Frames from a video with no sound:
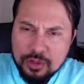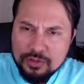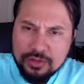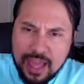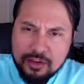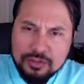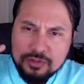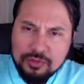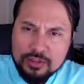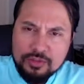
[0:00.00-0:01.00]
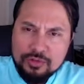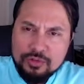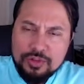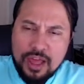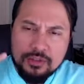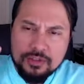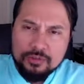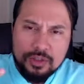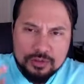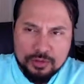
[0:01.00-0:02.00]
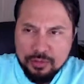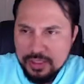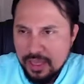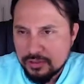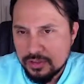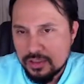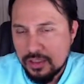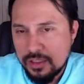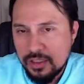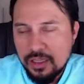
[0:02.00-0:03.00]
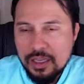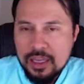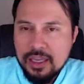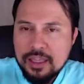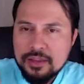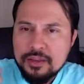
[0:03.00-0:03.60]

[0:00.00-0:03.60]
1000, Russell 2000, Russell 3000, and